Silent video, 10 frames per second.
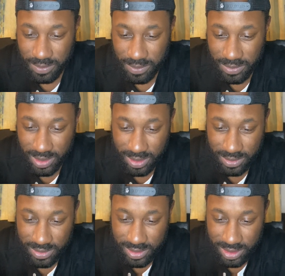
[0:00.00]

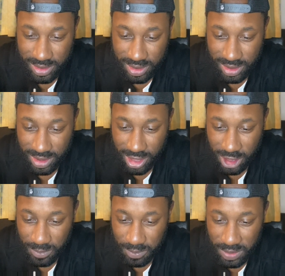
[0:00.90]
Bro.
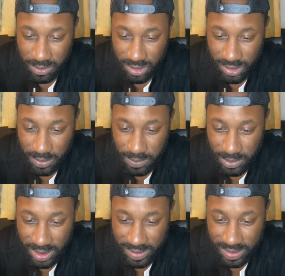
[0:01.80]
People are so
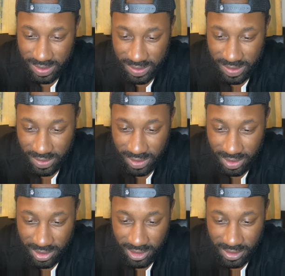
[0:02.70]
brazen these days. I
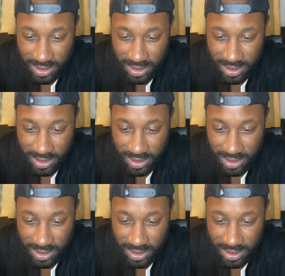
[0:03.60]
can't.